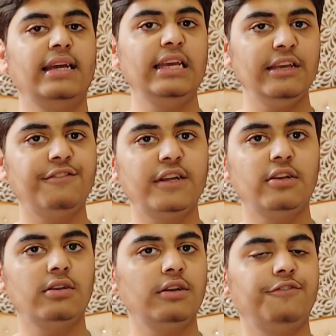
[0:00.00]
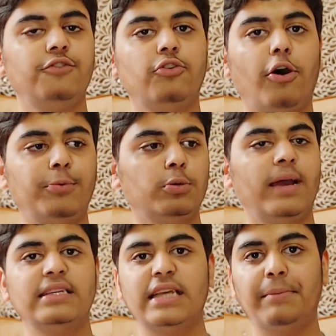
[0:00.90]
Even if you
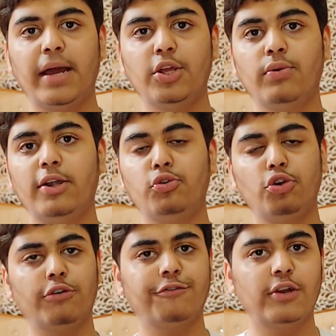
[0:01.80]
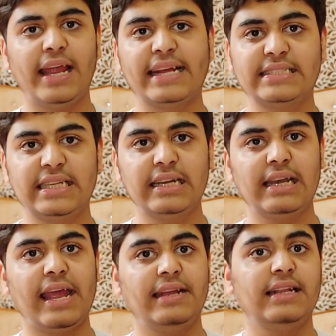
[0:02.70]
optimize MIUI to your full
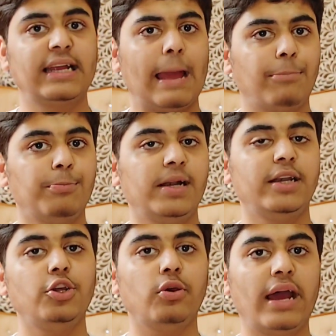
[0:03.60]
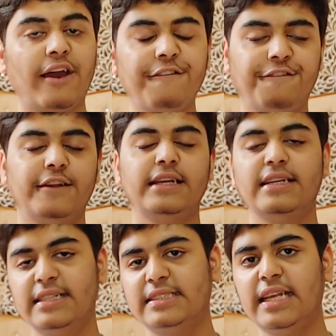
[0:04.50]
extent, like the capability you have,
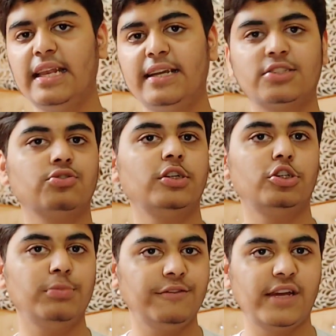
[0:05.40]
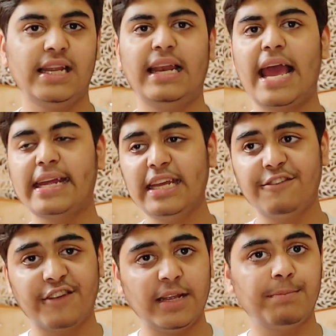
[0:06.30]
still it is going to be very laggy
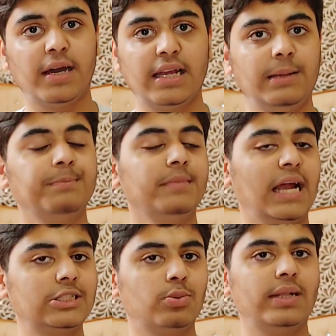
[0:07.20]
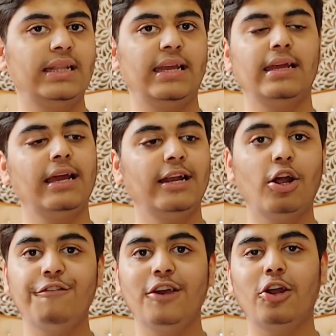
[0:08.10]
and very buggy. That's one thing.
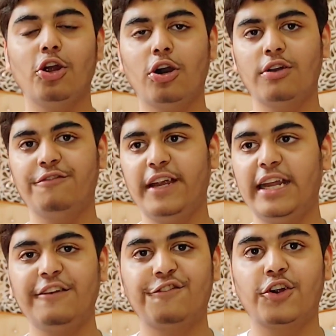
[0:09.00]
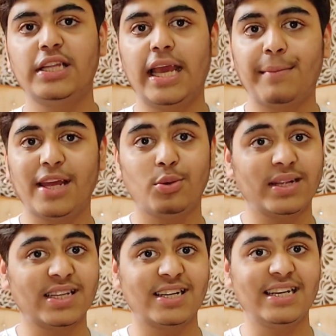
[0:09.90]
Now we all are waiting for the MIUI